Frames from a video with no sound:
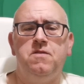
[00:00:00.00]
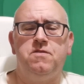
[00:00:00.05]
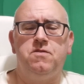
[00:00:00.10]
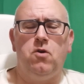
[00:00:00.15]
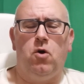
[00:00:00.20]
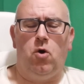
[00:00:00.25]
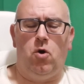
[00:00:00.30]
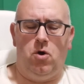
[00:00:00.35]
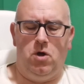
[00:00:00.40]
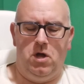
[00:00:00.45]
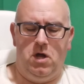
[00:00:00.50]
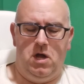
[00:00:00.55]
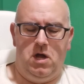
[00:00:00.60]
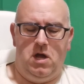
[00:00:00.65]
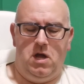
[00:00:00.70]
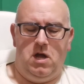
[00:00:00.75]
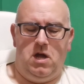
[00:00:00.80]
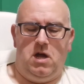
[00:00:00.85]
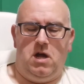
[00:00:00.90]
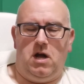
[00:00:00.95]
So
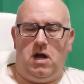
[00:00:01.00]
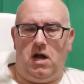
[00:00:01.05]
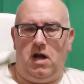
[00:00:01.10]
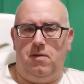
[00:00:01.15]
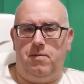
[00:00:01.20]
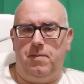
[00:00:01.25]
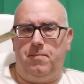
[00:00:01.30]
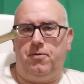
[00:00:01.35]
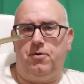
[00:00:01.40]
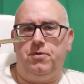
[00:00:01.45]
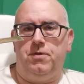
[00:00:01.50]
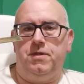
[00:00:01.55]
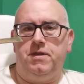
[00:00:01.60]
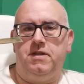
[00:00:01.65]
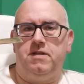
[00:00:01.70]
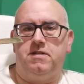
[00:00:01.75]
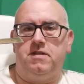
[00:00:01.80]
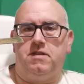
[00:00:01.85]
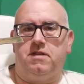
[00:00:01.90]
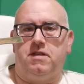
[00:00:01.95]
I'll be putting
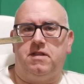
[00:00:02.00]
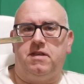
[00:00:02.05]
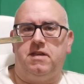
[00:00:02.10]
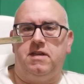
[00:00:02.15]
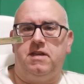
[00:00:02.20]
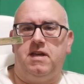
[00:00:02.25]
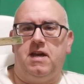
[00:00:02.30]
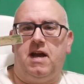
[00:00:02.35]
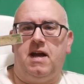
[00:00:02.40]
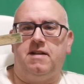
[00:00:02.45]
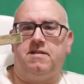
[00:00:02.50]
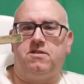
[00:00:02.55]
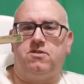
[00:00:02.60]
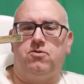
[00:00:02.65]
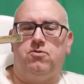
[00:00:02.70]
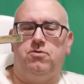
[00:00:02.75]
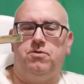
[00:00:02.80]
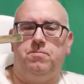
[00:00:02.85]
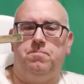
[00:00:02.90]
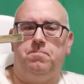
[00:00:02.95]
these into the
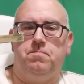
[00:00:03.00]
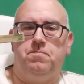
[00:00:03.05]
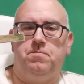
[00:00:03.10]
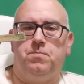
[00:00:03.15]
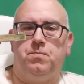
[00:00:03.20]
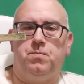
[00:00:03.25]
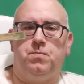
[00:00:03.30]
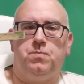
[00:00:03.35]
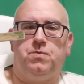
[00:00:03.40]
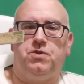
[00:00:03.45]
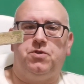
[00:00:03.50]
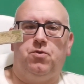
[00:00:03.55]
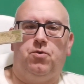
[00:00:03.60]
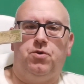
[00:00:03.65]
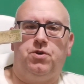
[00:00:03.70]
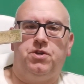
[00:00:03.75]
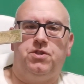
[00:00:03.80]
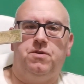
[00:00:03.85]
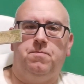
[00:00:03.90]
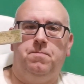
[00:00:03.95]
acetone,
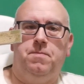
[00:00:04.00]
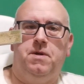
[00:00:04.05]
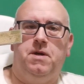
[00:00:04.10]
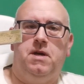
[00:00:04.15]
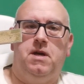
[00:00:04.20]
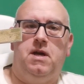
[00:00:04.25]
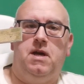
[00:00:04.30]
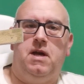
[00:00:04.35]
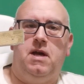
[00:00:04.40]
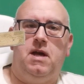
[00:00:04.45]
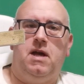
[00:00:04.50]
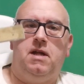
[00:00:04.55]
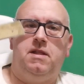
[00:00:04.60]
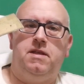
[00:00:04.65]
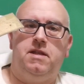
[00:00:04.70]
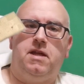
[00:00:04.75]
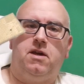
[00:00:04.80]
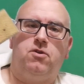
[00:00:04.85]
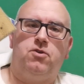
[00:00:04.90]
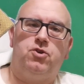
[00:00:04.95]
soaking them,
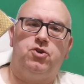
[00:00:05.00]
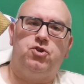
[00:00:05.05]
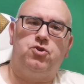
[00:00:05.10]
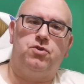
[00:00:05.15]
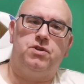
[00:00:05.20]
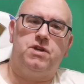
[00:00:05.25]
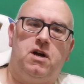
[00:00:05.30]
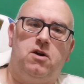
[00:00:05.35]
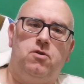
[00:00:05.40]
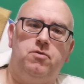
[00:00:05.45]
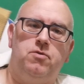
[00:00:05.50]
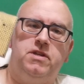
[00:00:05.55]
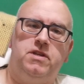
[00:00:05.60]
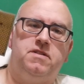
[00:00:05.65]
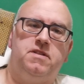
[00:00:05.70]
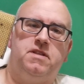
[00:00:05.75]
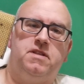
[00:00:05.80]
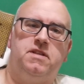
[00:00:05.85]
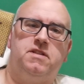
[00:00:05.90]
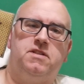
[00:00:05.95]
and then I'm going to you how
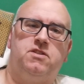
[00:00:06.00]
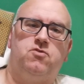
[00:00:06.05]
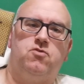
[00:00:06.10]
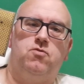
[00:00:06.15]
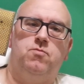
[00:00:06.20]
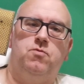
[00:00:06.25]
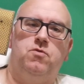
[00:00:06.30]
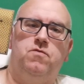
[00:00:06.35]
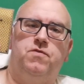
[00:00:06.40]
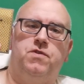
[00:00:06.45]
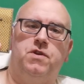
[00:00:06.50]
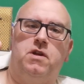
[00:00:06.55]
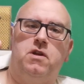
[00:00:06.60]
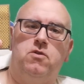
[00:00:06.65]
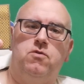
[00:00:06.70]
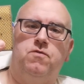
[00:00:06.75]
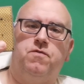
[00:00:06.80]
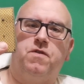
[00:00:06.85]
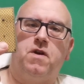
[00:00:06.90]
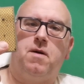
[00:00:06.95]
easy it is to remove the
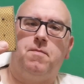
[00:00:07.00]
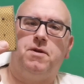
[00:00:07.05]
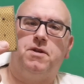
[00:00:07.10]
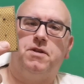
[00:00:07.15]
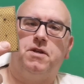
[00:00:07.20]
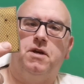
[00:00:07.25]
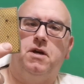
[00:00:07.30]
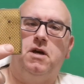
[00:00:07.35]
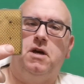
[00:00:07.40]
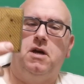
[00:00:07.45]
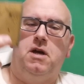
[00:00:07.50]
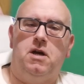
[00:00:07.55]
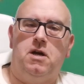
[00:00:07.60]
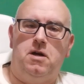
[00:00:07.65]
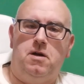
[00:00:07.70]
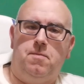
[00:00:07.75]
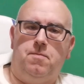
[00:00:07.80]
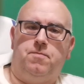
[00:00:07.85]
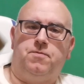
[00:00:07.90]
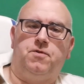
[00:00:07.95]
glue from it.
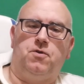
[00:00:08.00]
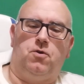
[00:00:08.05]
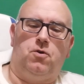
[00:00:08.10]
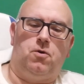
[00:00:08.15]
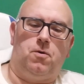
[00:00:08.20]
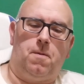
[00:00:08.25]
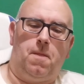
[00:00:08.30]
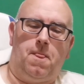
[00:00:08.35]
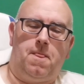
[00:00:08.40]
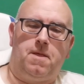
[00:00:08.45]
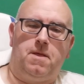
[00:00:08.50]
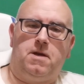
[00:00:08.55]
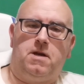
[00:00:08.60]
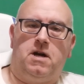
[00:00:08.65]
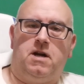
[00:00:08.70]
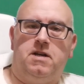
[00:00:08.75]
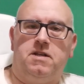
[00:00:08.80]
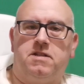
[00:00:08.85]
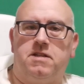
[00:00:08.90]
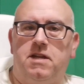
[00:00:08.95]
So
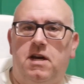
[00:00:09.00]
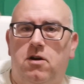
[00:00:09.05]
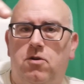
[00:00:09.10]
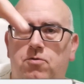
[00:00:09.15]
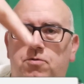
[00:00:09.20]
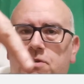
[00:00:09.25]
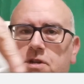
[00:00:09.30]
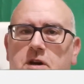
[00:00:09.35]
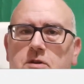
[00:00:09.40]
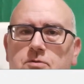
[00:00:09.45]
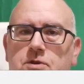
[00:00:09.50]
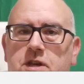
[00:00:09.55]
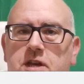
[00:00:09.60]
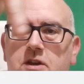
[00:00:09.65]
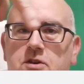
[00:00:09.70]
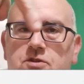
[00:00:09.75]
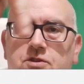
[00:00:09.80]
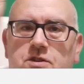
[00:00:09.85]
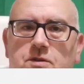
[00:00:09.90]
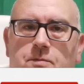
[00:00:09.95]
guys, now down
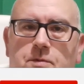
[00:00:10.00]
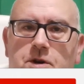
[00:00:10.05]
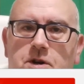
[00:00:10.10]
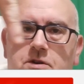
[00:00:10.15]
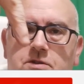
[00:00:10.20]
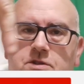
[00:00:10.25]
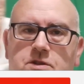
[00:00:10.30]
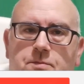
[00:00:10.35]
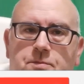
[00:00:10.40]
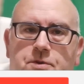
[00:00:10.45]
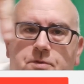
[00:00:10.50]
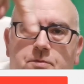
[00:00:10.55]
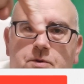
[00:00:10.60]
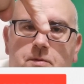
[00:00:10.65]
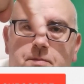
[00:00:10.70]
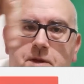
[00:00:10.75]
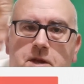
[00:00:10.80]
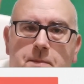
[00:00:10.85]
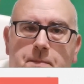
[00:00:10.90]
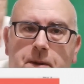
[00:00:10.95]
here somewhere, something
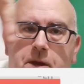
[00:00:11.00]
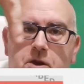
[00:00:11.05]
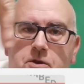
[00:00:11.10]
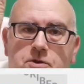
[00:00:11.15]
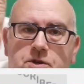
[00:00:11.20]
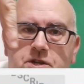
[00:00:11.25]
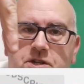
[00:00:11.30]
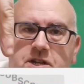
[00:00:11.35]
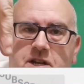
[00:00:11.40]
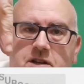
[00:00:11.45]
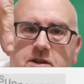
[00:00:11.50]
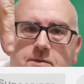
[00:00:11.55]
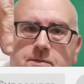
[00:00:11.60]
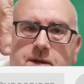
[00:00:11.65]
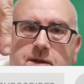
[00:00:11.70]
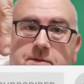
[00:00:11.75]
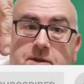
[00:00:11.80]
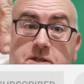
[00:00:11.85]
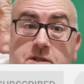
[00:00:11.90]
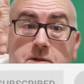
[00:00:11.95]
will be appearing to tell you
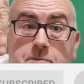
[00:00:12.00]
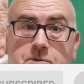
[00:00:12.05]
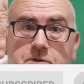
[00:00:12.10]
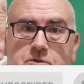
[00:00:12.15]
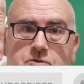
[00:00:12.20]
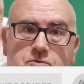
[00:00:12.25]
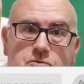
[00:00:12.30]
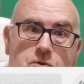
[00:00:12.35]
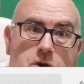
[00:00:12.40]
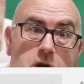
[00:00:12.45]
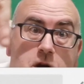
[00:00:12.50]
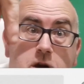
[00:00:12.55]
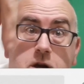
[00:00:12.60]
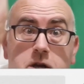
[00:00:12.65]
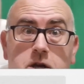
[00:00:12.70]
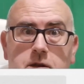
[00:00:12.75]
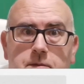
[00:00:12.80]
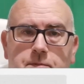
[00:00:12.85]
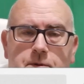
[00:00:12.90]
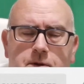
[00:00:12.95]
maybe
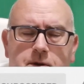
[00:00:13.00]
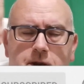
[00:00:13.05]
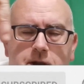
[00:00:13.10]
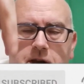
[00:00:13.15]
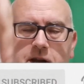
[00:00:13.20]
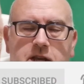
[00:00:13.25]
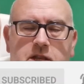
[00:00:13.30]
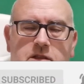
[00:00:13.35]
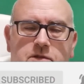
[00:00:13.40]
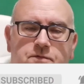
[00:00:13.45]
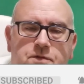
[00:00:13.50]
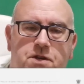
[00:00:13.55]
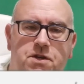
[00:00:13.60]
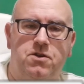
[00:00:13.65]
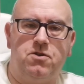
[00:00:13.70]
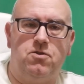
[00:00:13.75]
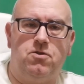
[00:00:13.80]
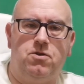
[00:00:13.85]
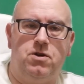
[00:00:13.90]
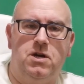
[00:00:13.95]
subscribe or like the
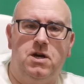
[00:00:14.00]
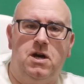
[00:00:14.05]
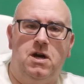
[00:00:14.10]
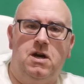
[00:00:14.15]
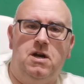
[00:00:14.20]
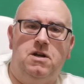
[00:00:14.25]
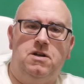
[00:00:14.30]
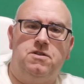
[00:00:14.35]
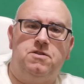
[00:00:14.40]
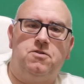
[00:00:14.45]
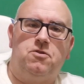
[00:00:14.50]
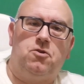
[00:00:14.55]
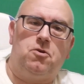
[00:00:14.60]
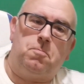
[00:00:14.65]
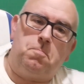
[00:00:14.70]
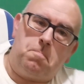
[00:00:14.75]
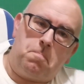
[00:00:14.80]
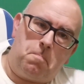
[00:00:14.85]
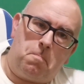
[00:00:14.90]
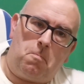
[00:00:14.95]
video.
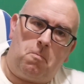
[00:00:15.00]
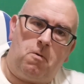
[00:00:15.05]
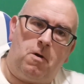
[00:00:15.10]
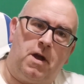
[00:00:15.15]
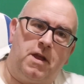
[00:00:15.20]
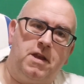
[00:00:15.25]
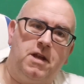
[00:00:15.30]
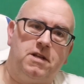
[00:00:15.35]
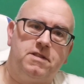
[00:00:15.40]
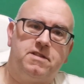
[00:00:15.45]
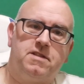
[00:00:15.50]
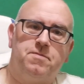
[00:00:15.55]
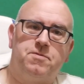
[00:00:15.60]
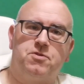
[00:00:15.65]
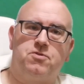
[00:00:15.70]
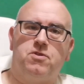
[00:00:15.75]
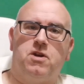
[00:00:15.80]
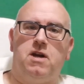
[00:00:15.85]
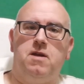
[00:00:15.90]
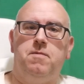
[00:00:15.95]
So why not
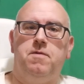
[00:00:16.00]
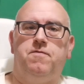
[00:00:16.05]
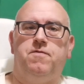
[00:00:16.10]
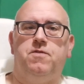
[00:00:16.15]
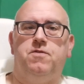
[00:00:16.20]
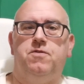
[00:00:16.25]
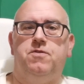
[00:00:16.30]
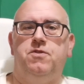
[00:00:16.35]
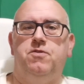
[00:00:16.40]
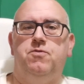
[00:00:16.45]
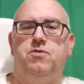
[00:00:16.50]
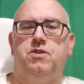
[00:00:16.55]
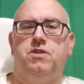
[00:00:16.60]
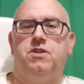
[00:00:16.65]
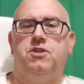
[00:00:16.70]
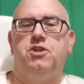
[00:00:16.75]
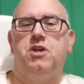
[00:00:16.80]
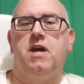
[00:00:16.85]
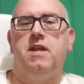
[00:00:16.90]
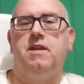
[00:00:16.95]
subscribe if you're new to
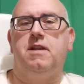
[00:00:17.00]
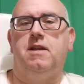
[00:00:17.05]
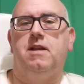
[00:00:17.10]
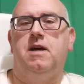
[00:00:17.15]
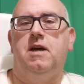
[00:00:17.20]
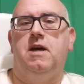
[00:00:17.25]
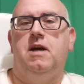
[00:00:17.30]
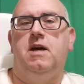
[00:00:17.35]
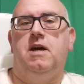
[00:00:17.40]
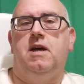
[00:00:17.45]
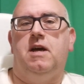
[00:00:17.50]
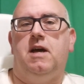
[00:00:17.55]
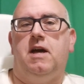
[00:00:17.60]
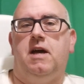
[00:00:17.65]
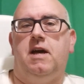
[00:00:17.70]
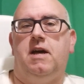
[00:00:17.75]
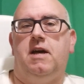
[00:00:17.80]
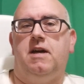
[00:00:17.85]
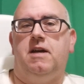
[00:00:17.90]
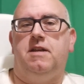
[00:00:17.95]
the channel?
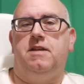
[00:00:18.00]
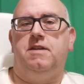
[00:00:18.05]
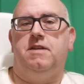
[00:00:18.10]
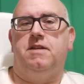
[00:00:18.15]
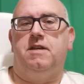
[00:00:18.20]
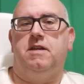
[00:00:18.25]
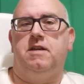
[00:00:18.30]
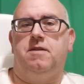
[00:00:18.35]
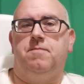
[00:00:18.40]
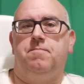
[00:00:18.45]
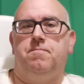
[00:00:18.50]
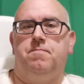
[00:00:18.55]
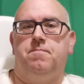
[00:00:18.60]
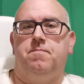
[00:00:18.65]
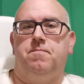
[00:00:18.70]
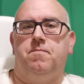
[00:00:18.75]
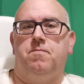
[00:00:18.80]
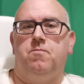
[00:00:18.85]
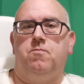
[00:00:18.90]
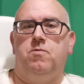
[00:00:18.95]
And um,
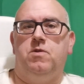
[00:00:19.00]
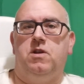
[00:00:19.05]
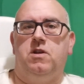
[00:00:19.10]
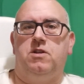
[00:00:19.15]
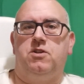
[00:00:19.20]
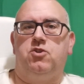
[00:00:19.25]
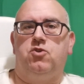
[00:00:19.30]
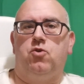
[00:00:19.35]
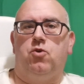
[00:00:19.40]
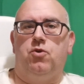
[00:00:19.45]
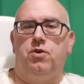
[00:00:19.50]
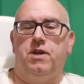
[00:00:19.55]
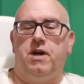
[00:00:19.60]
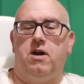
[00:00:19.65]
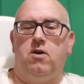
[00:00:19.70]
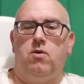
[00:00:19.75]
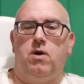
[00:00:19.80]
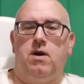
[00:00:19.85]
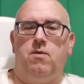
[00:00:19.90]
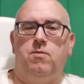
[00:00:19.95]
we'll go
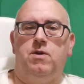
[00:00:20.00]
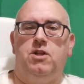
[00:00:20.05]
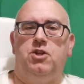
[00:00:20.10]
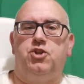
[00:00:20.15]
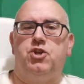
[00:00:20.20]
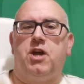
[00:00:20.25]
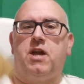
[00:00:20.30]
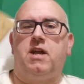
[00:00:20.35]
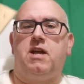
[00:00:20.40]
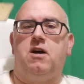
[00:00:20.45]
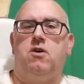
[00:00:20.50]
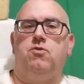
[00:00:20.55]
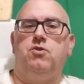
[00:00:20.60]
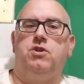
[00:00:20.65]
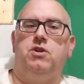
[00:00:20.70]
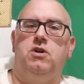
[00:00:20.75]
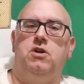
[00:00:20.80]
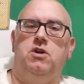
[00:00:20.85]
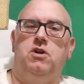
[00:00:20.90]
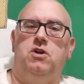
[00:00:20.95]
now and we'll check
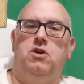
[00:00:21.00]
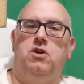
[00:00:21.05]
out